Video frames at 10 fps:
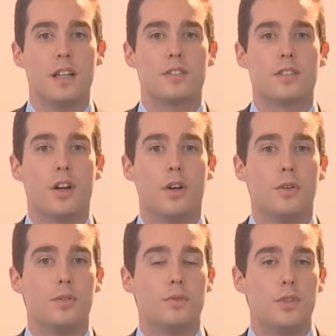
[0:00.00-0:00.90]

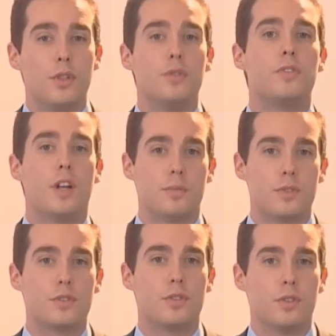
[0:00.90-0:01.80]
So new
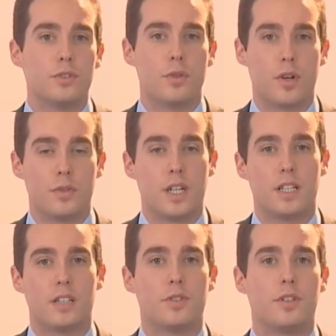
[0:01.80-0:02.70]
firms to our
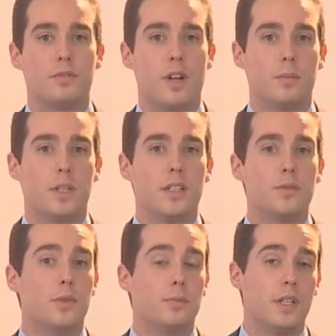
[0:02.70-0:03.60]
regulatory family
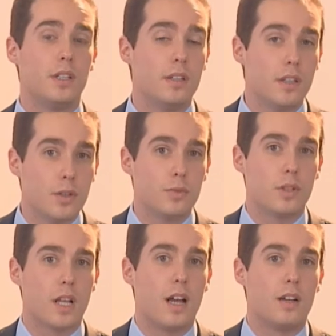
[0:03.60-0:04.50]

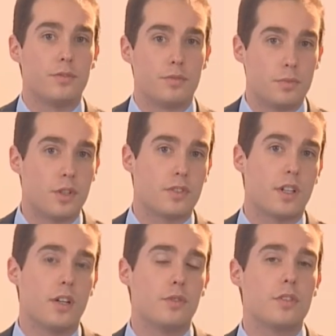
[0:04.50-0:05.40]
will have just
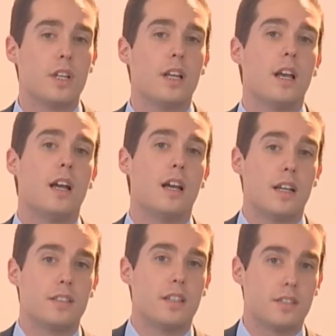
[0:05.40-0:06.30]
those.
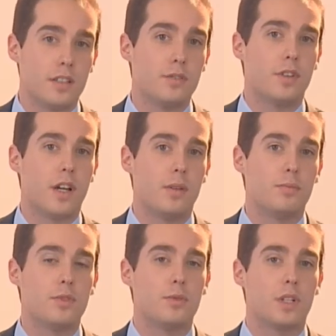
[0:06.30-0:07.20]
Existing
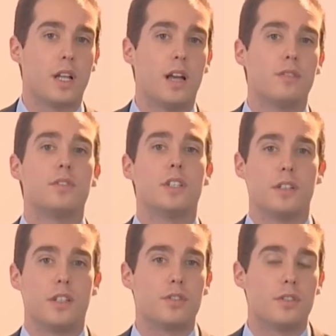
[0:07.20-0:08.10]
firms will have an
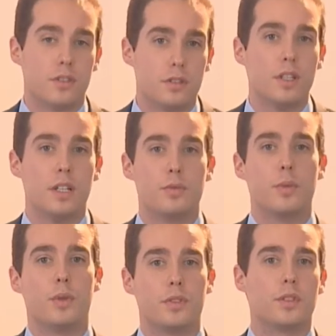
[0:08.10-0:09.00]
additional
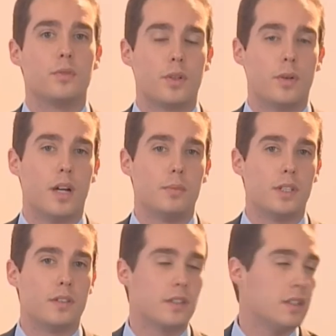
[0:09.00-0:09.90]
reporting
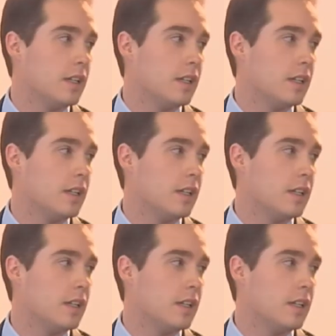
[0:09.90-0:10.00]
requirement.